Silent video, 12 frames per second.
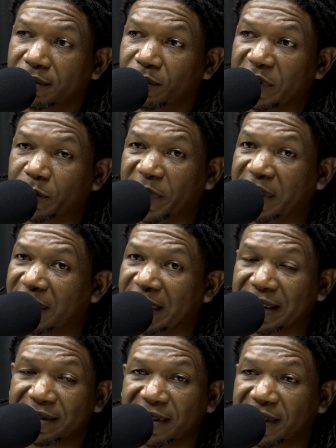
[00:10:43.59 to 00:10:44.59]
We spend a
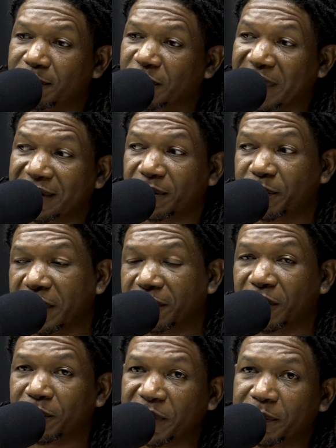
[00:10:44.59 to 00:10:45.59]
lot of time trying to be
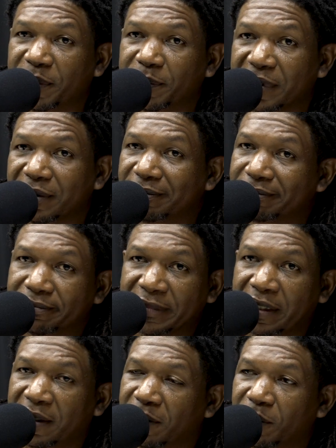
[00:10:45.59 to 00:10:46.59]
around people, but
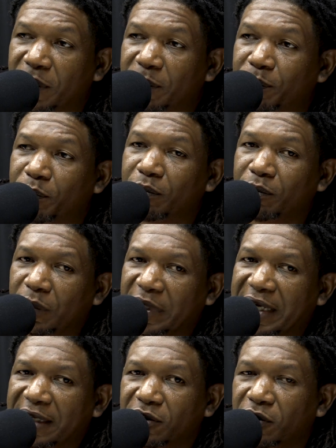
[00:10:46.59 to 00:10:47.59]
we
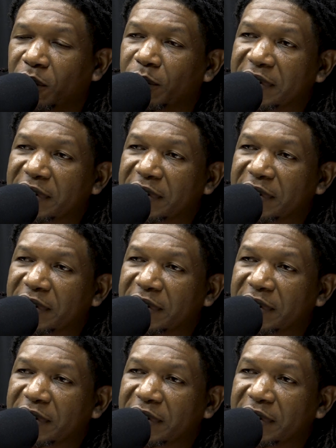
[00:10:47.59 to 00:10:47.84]
got to know